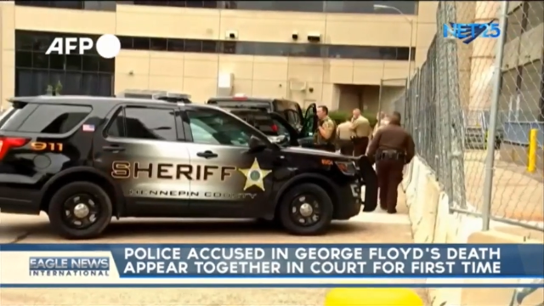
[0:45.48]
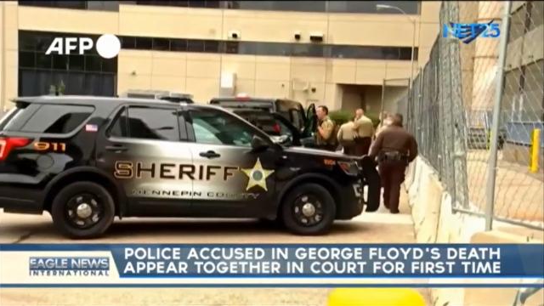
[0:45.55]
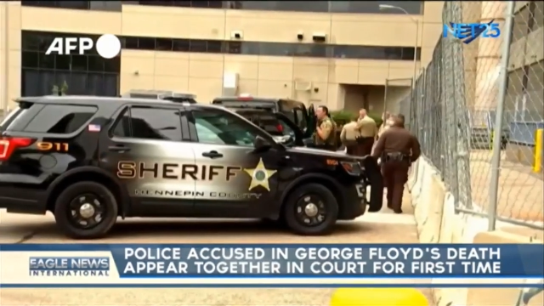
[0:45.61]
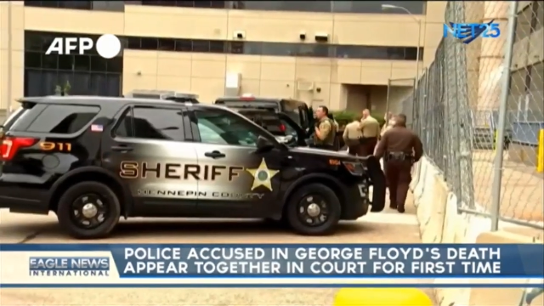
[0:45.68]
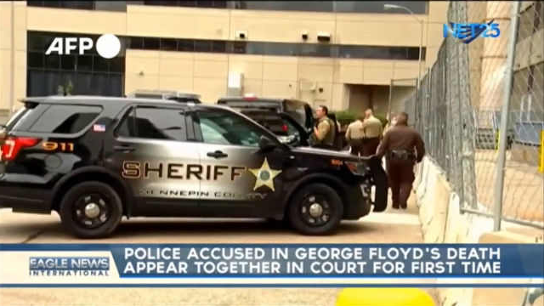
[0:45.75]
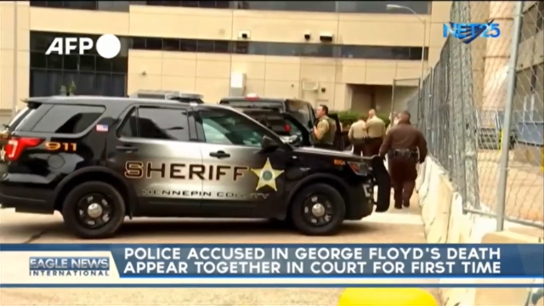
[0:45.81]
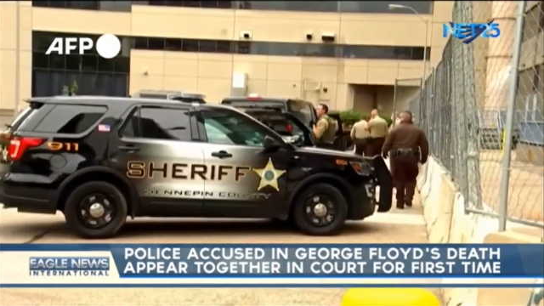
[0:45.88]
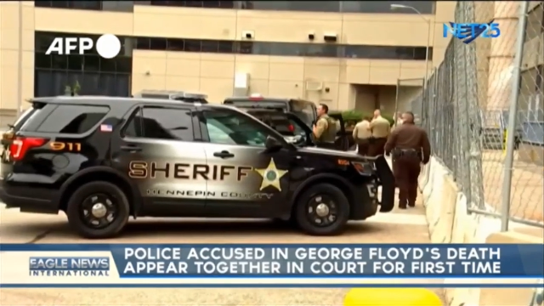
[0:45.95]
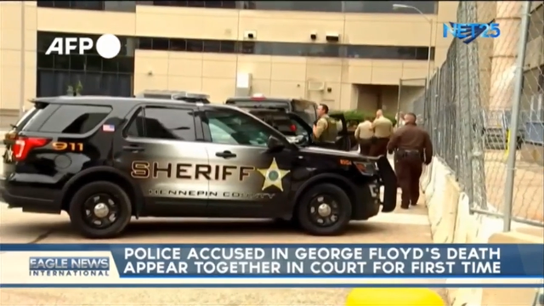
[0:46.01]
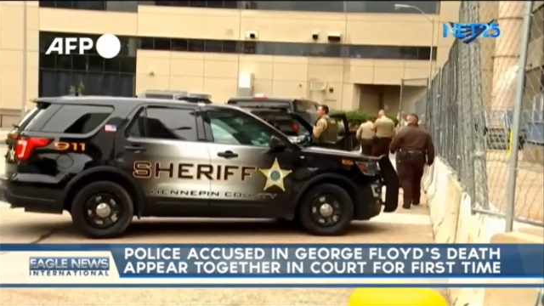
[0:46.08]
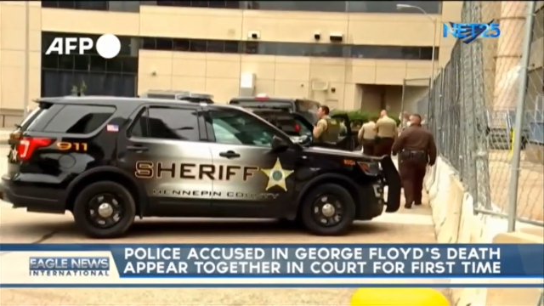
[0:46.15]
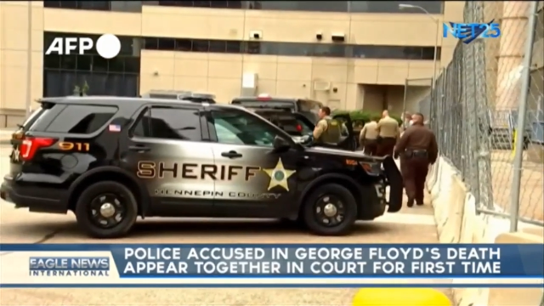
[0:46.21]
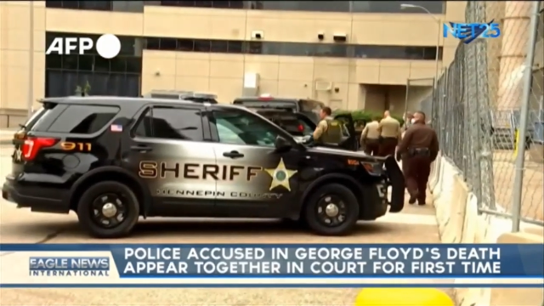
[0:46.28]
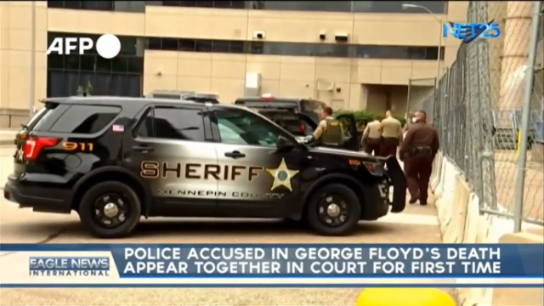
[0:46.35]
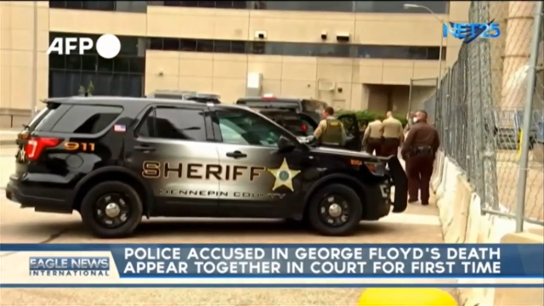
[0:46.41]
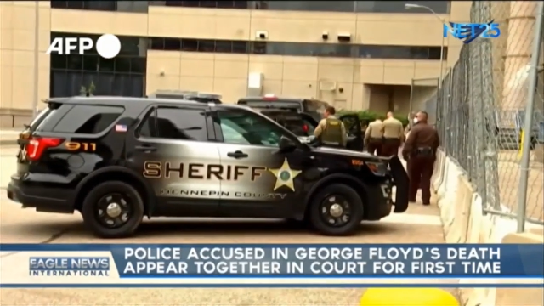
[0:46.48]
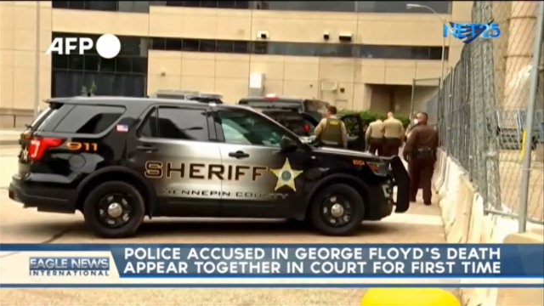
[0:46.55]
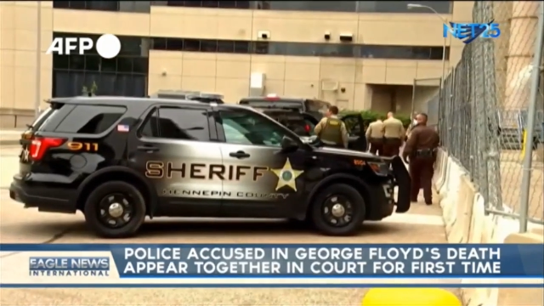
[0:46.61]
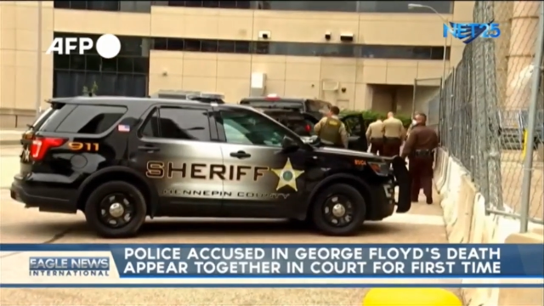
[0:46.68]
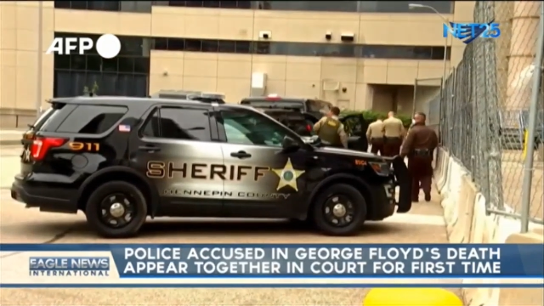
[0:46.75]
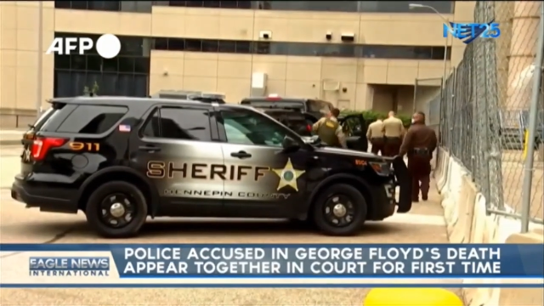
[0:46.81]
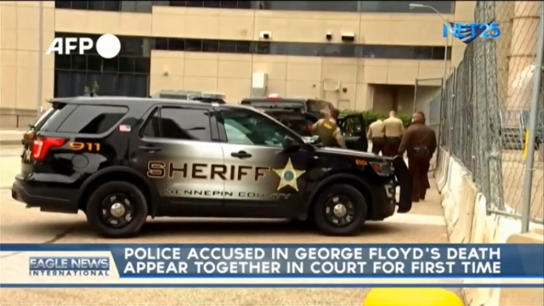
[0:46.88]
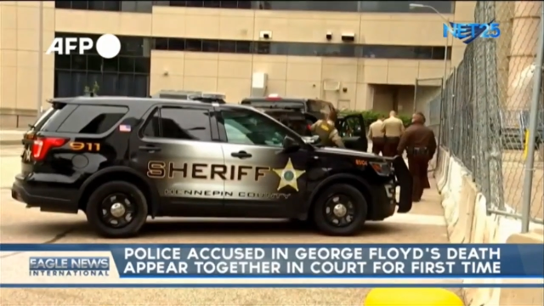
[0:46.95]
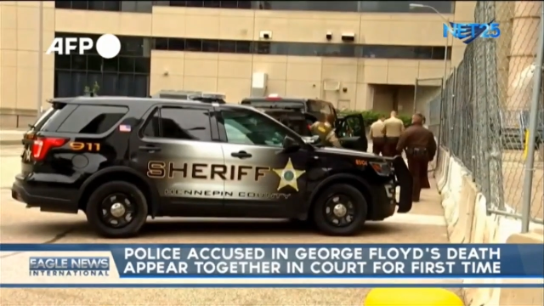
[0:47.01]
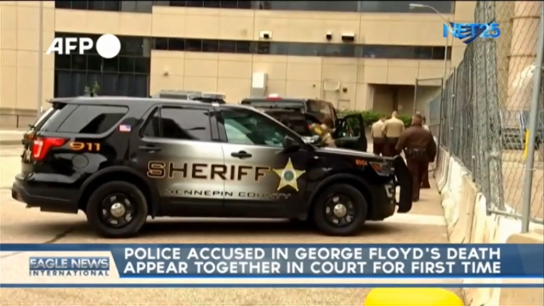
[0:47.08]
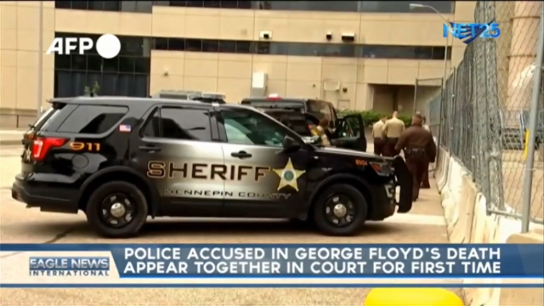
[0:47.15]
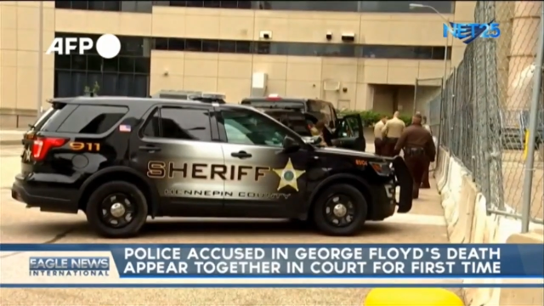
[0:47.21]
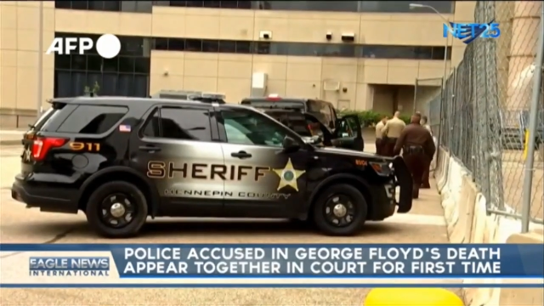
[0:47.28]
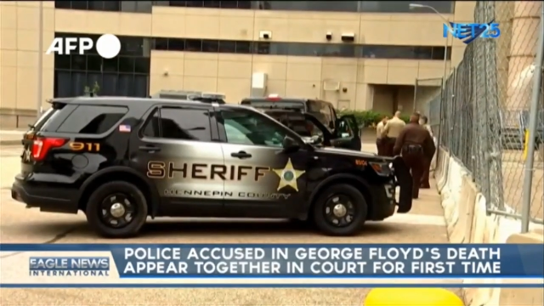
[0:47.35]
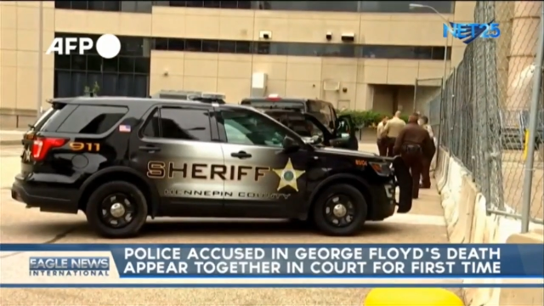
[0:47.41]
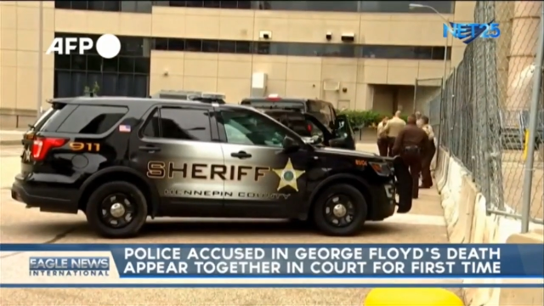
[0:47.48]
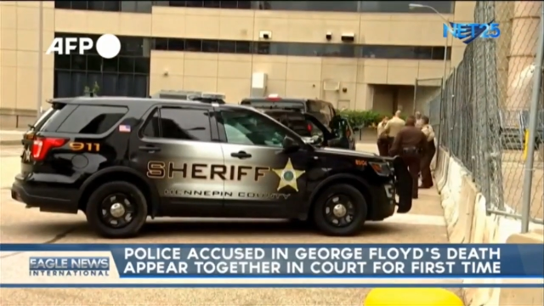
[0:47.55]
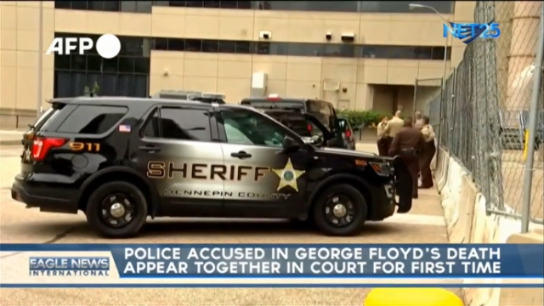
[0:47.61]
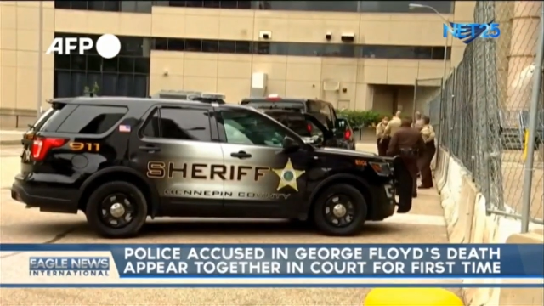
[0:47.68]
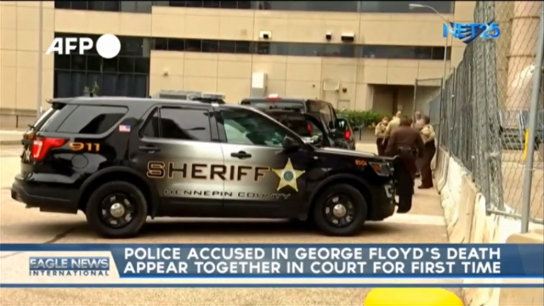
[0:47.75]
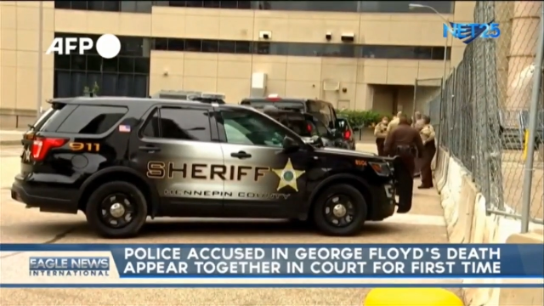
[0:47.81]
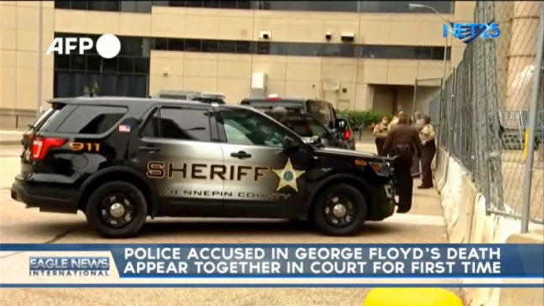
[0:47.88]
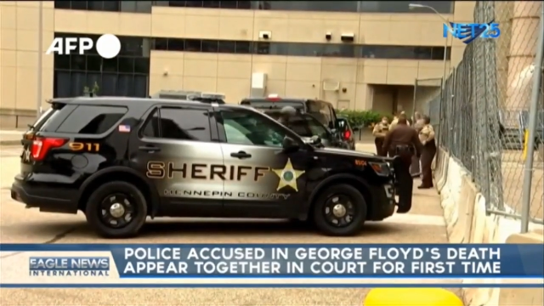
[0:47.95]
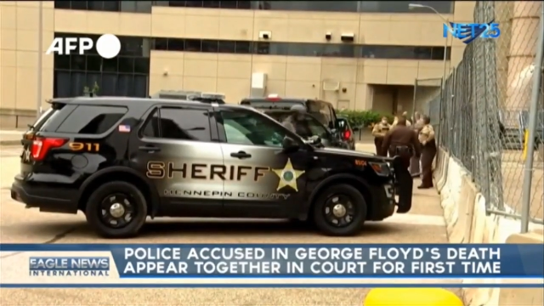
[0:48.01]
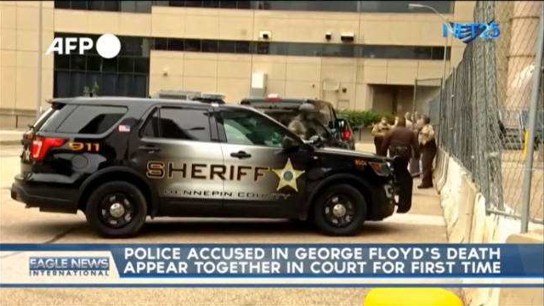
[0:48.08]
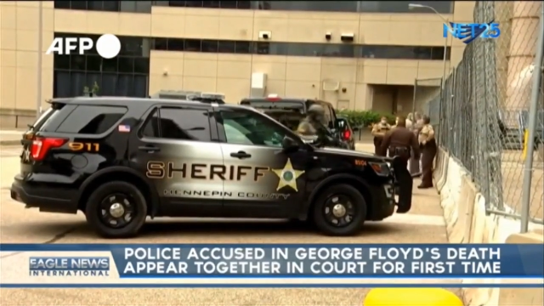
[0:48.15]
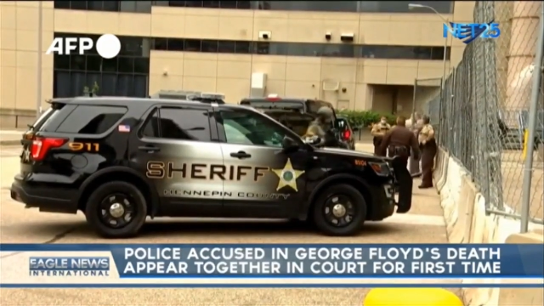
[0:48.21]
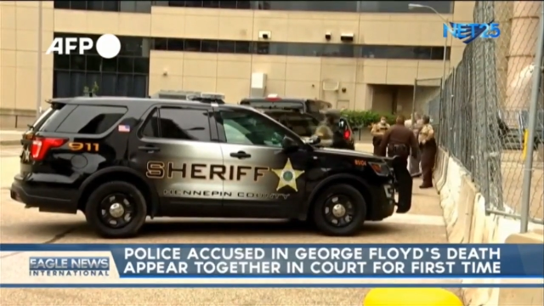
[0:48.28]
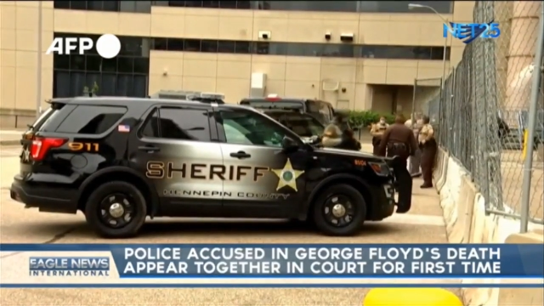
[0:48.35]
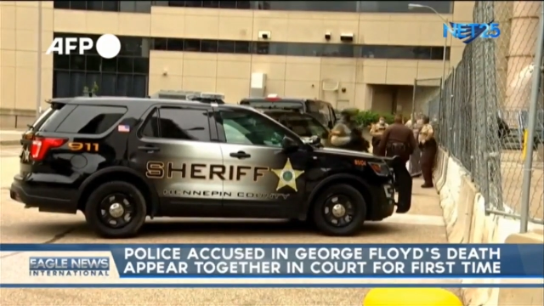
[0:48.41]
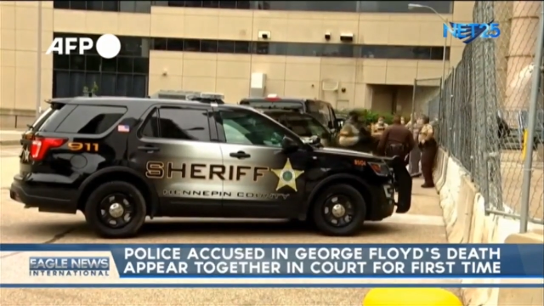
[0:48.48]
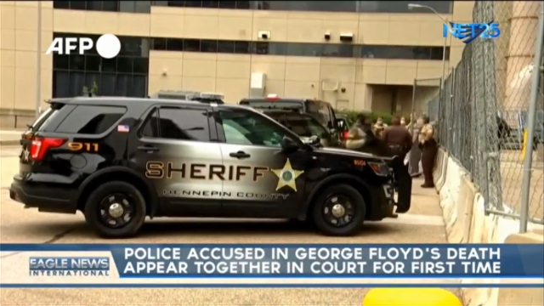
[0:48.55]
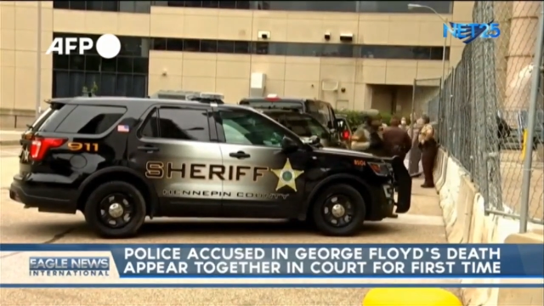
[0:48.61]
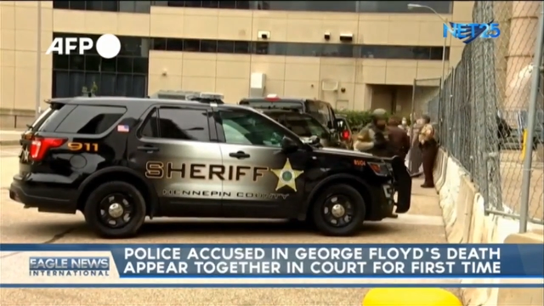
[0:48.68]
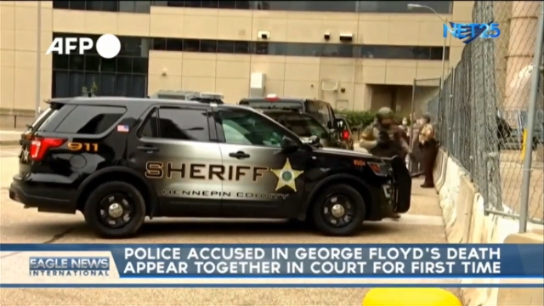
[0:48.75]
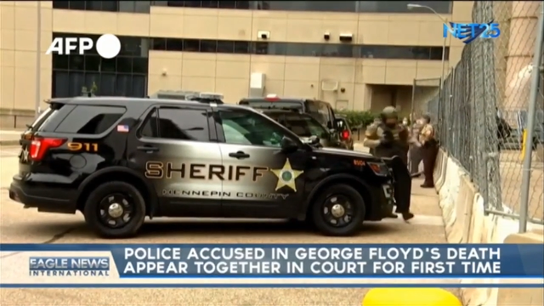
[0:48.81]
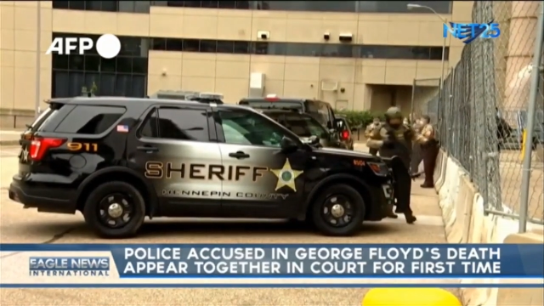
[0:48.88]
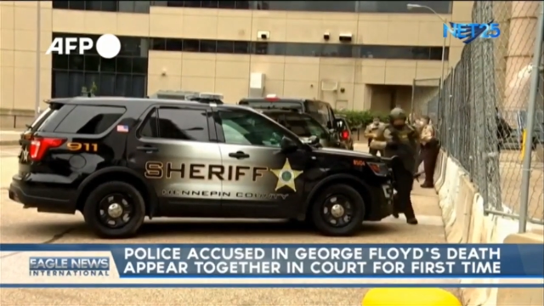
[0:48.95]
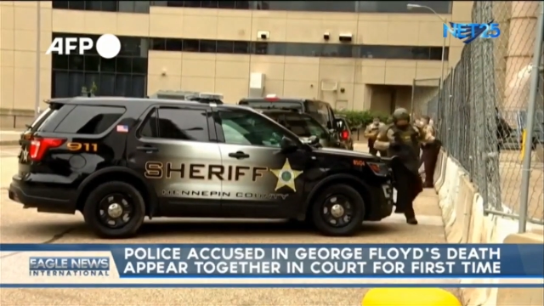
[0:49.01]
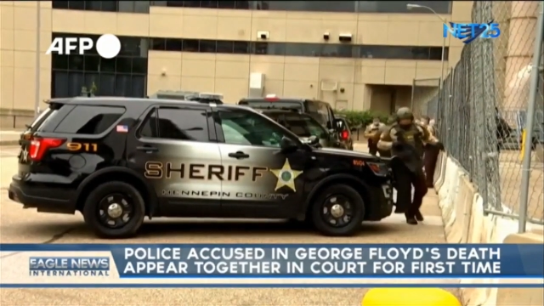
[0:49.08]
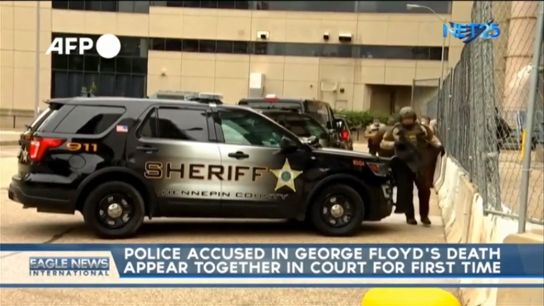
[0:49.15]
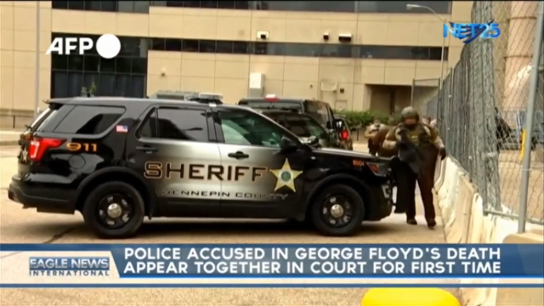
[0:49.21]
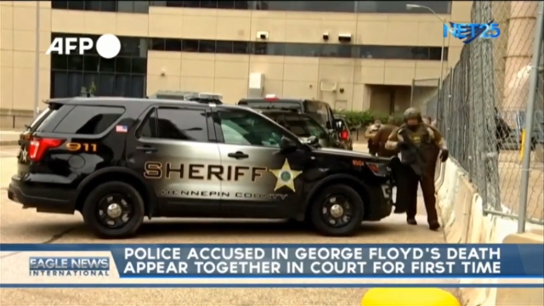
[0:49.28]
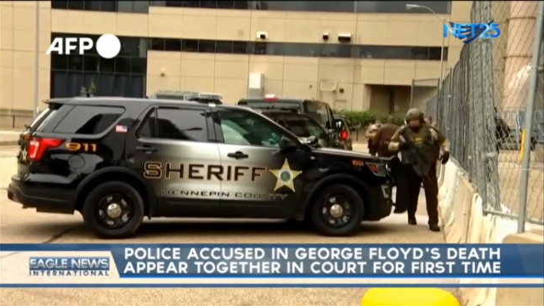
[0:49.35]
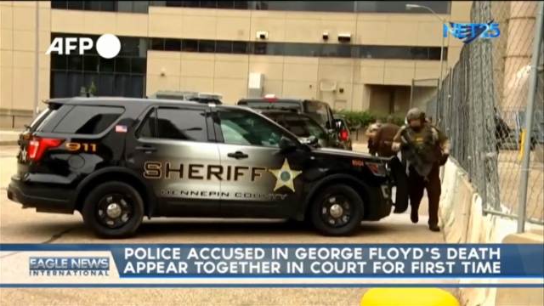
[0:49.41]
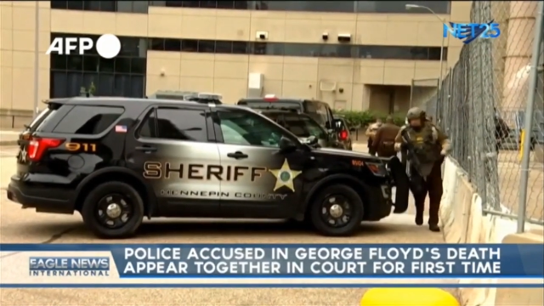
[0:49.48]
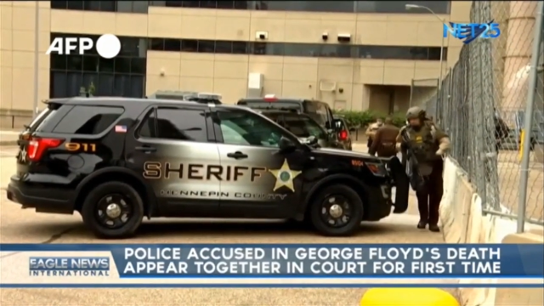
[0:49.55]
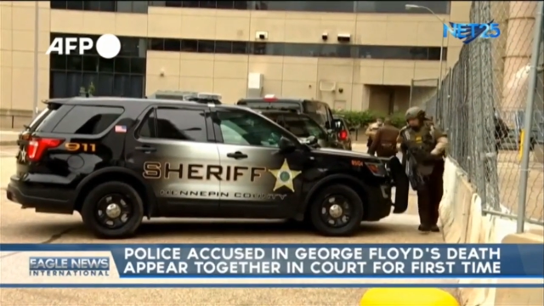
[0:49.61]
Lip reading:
(no speaker visible)